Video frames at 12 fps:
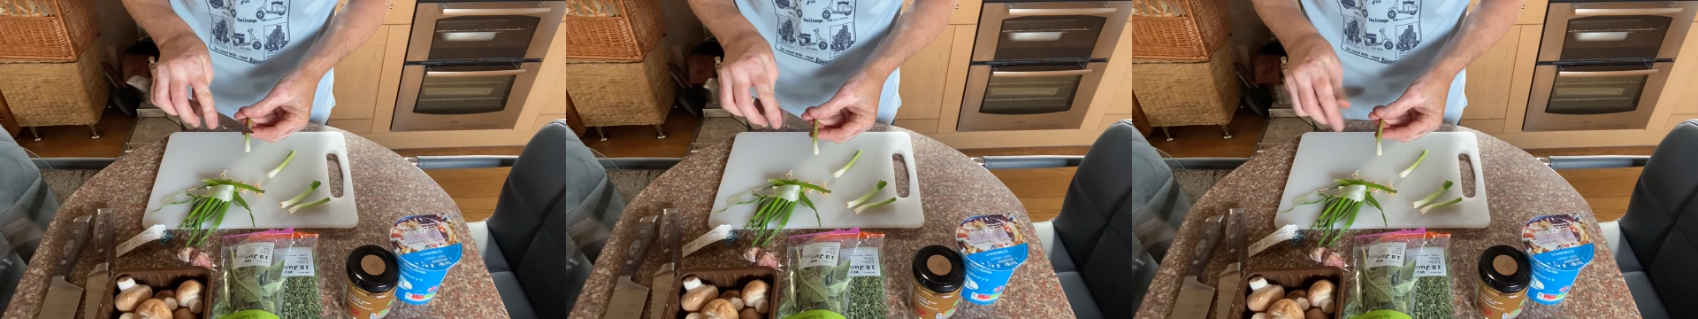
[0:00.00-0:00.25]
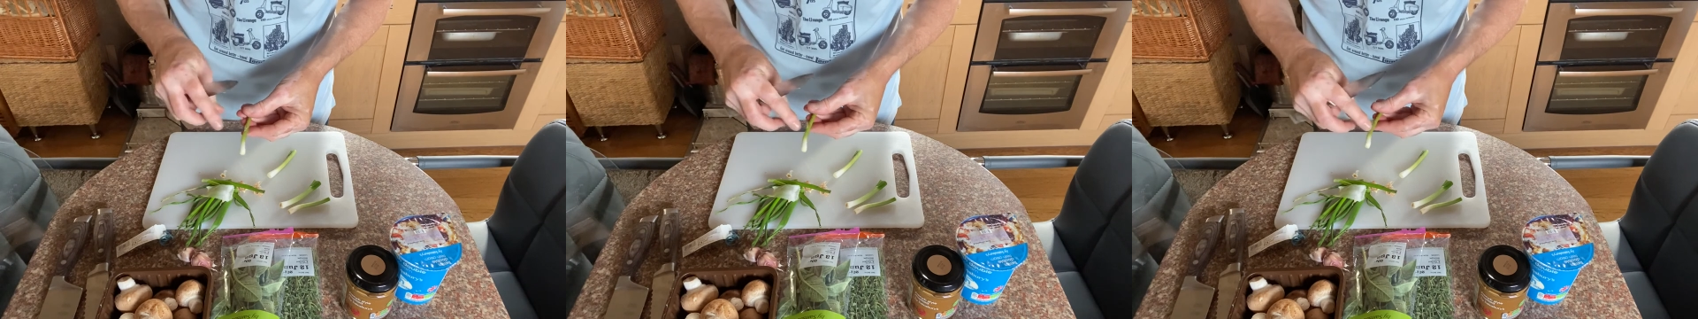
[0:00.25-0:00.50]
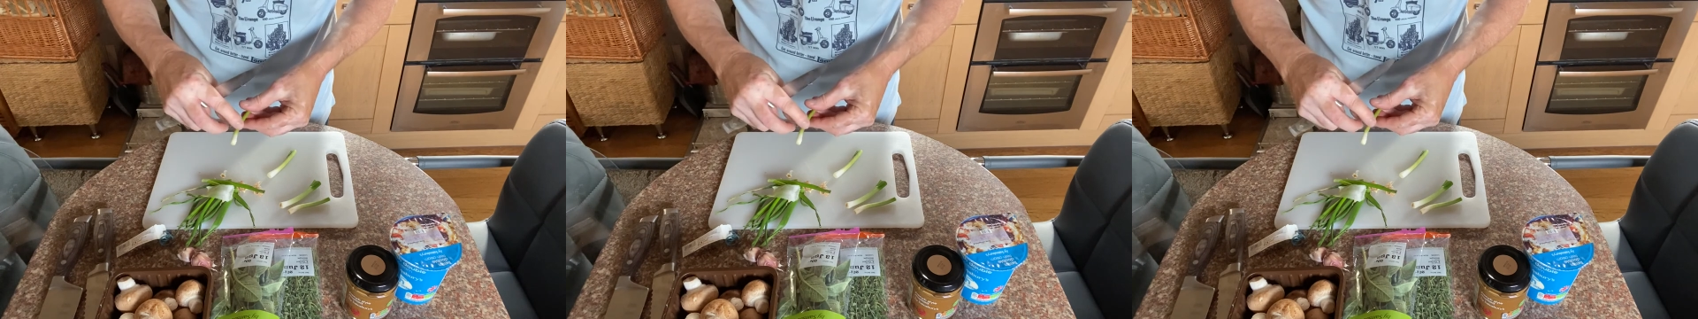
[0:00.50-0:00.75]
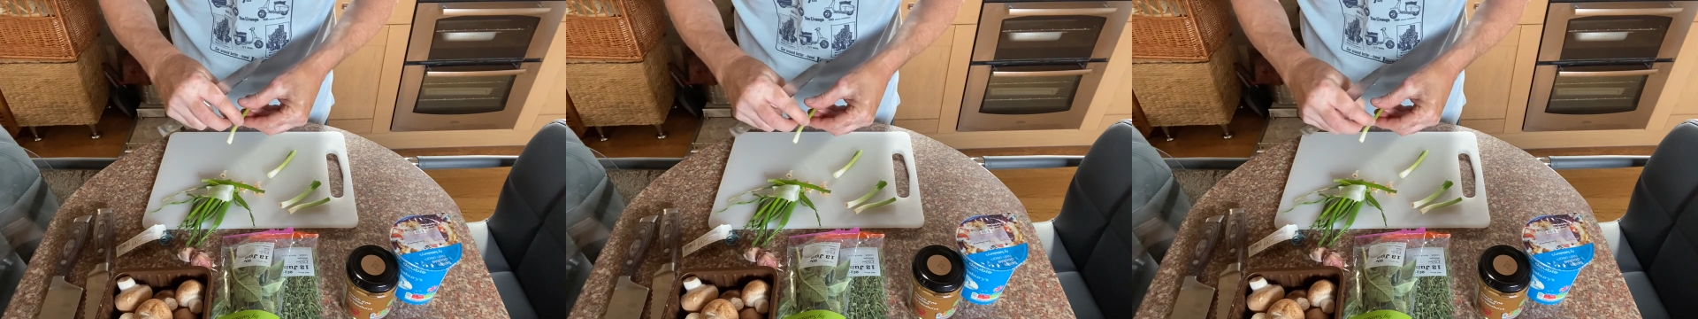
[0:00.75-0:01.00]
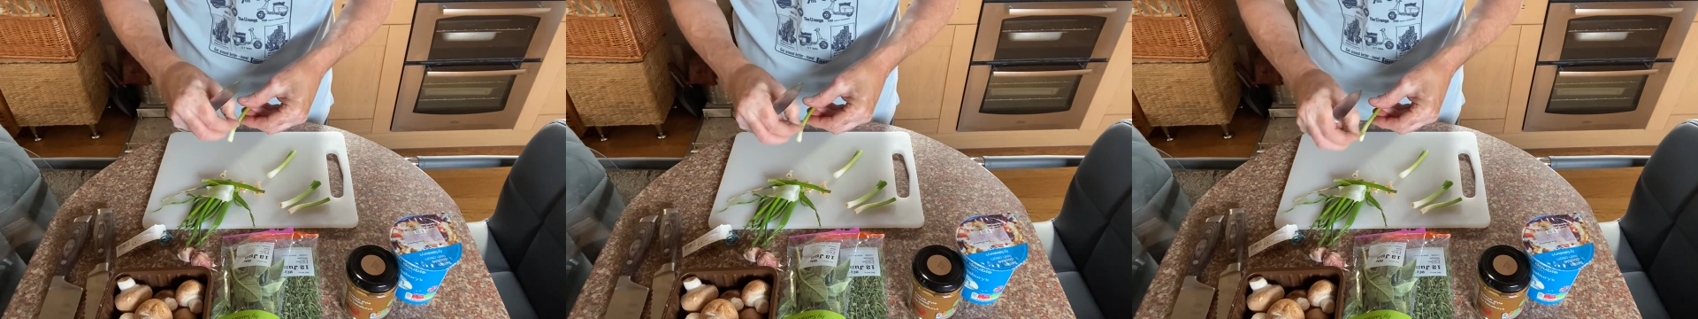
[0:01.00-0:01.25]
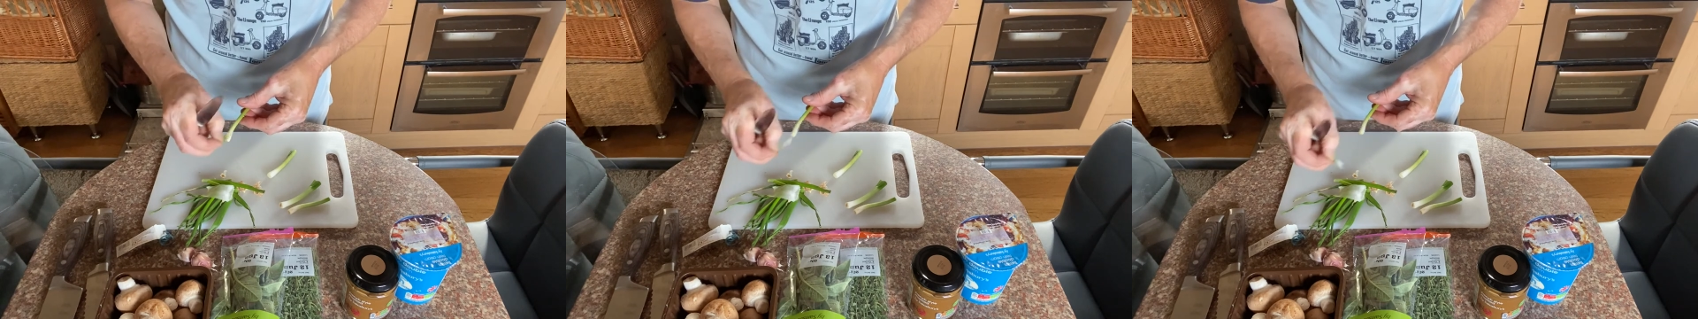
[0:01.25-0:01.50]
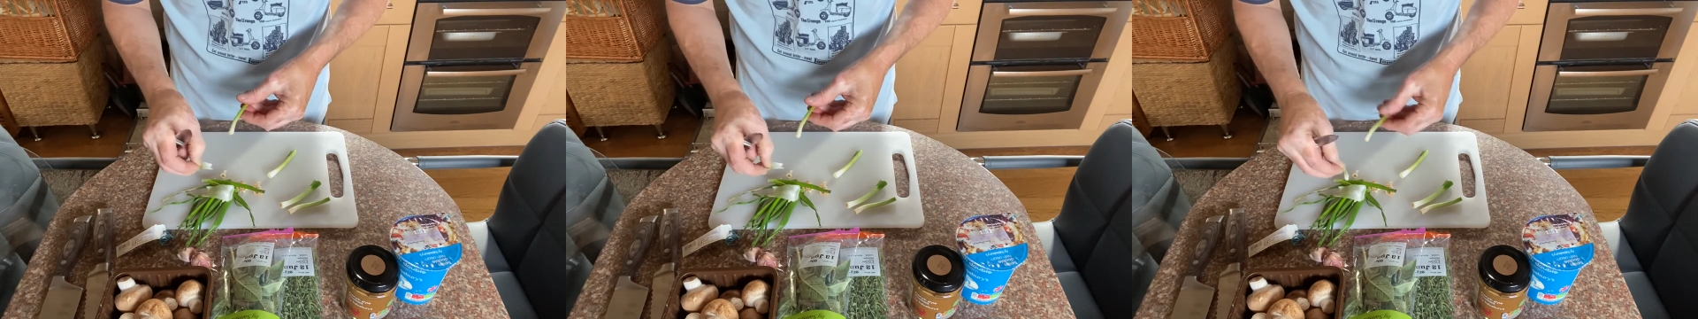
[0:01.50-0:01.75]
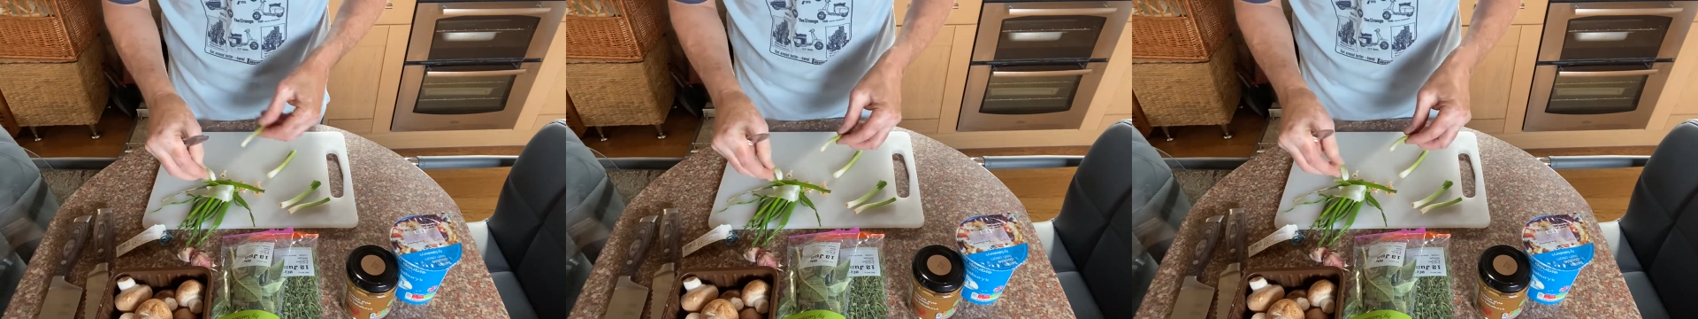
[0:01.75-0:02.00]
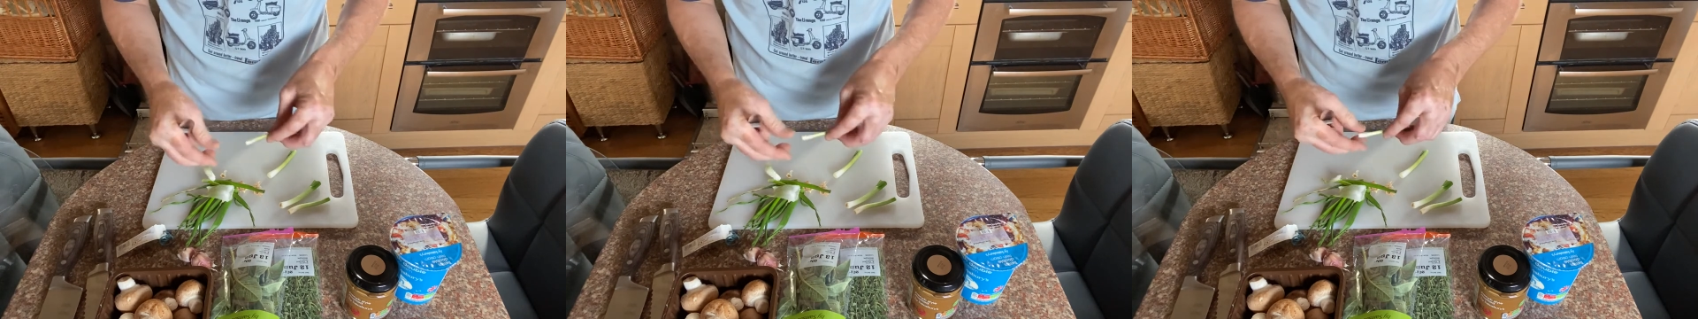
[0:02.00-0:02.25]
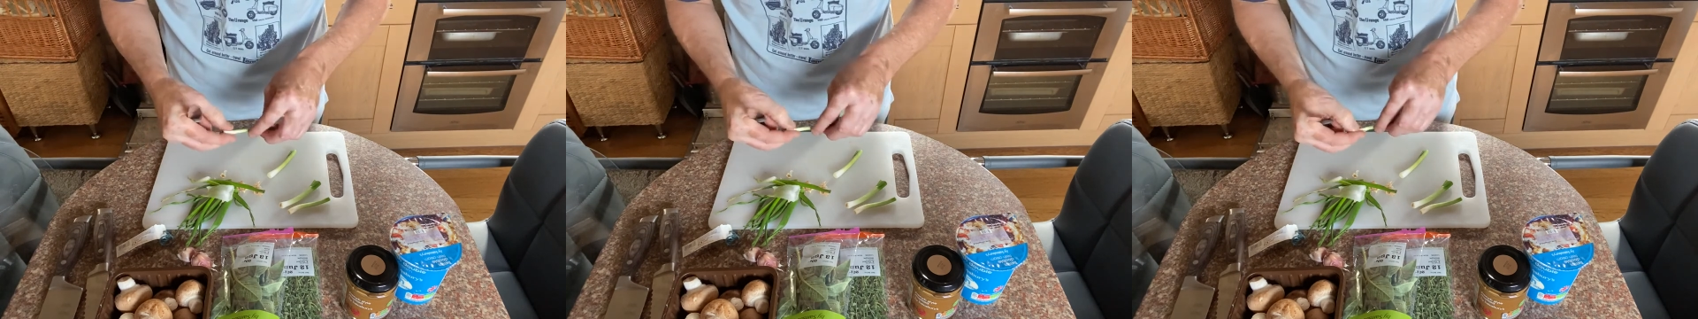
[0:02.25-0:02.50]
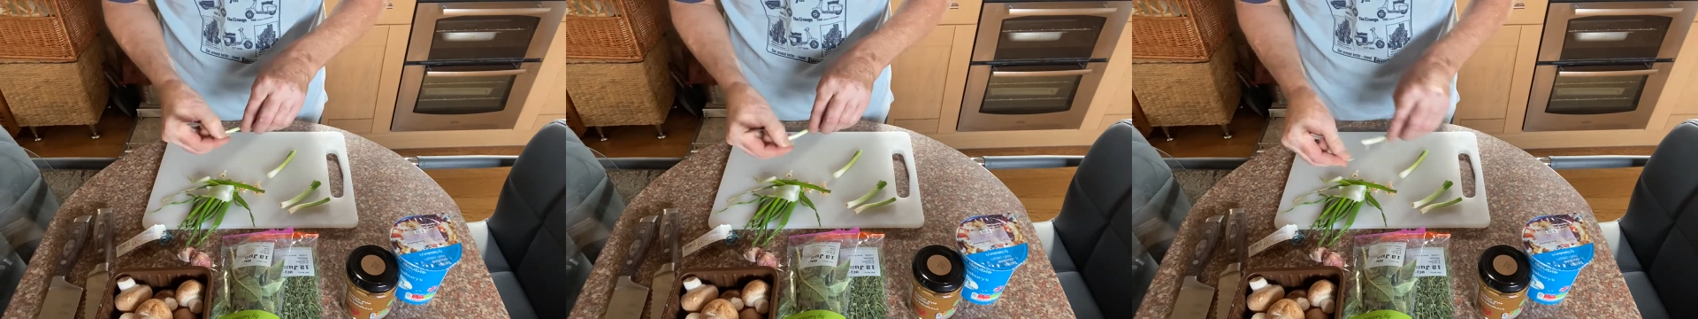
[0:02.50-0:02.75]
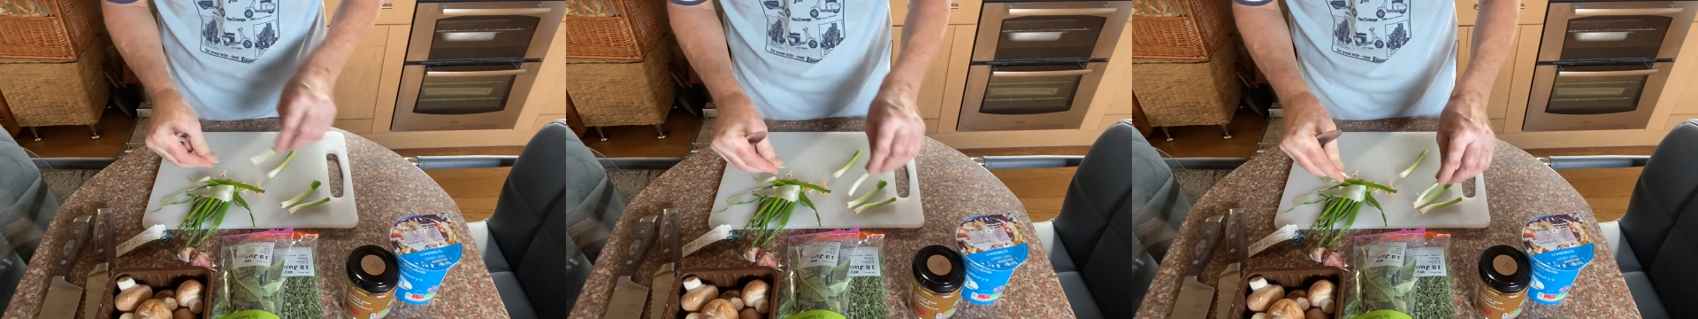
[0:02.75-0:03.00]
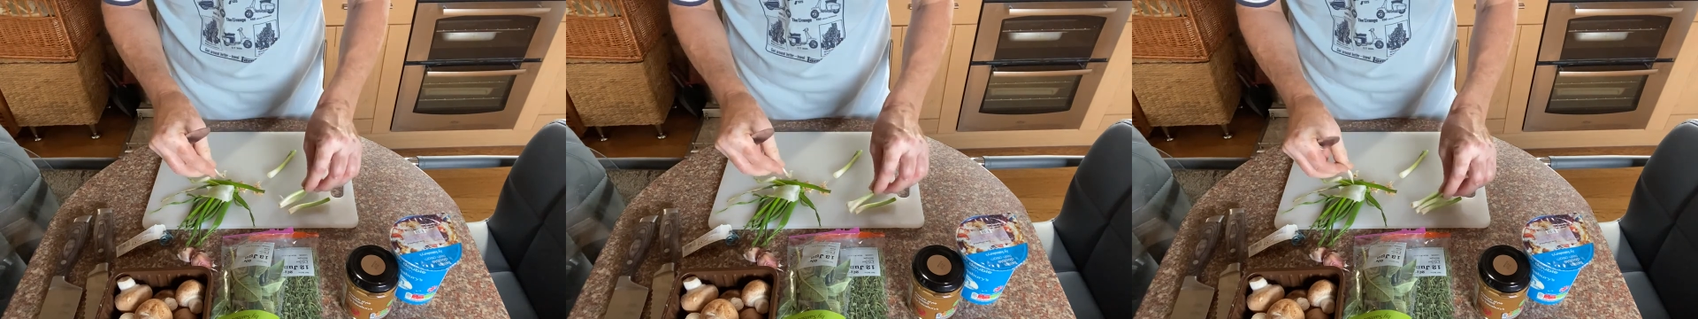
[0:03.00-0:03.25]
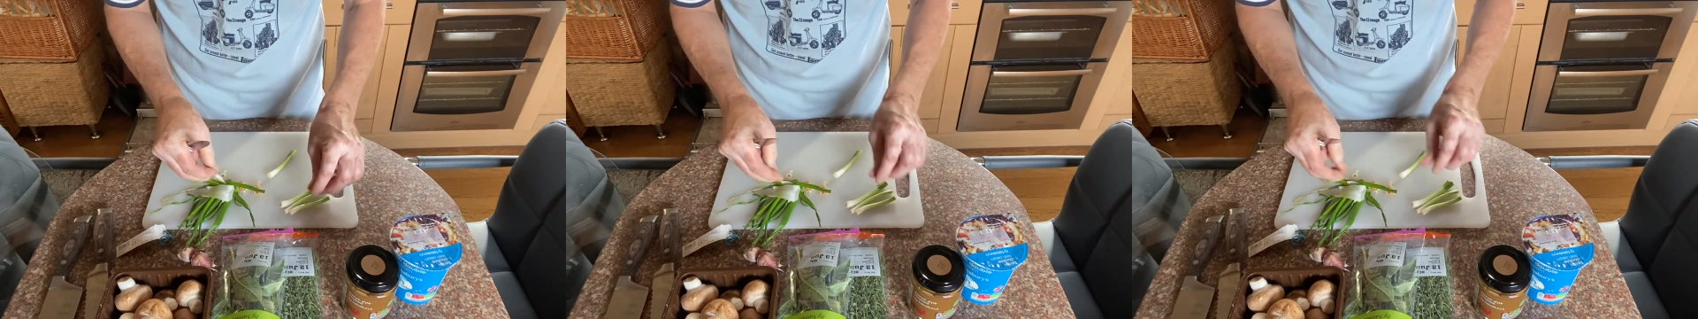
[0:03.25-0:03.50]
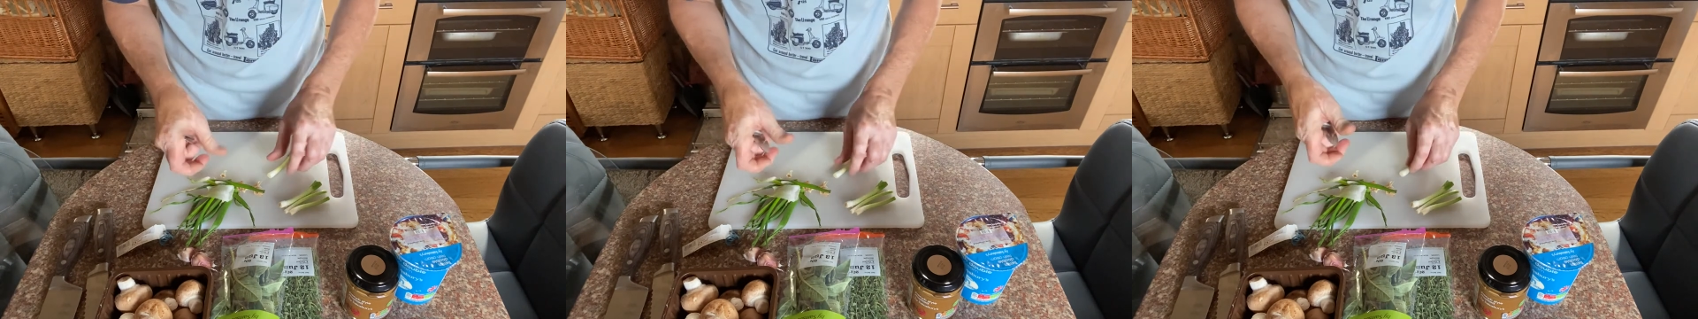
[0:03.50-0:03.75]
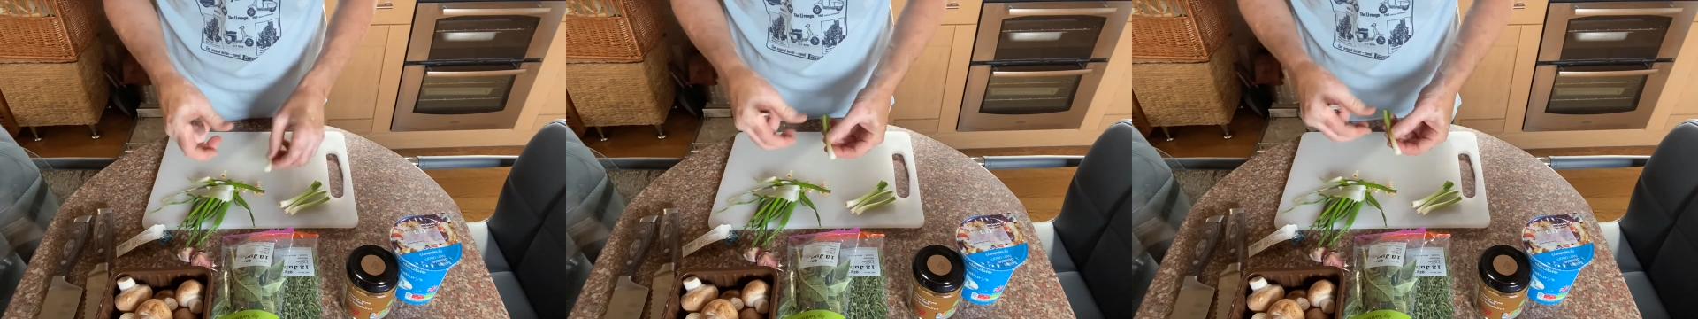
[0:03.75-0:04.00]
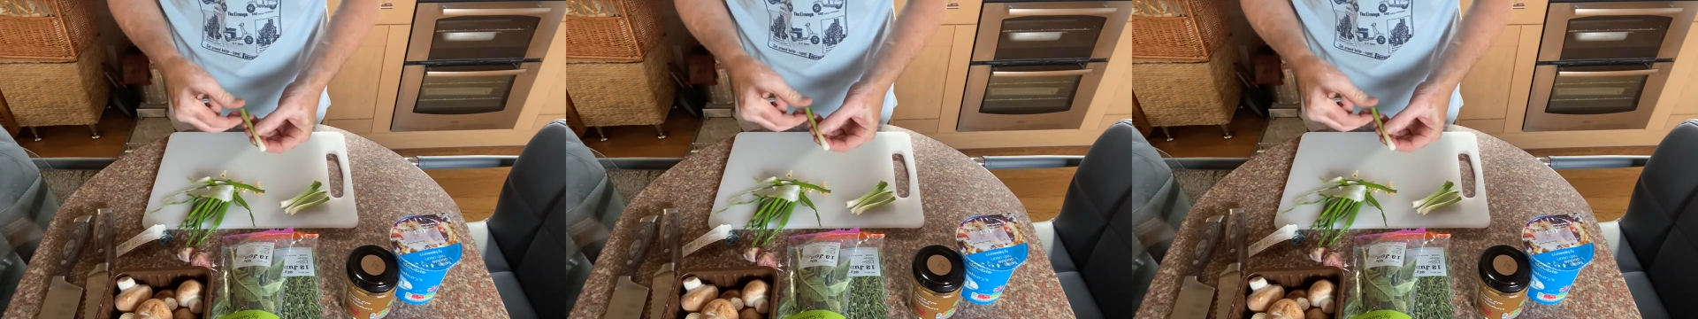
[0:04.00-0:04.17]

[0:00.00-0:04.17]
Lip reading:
No face is visible, so there are no lips to read.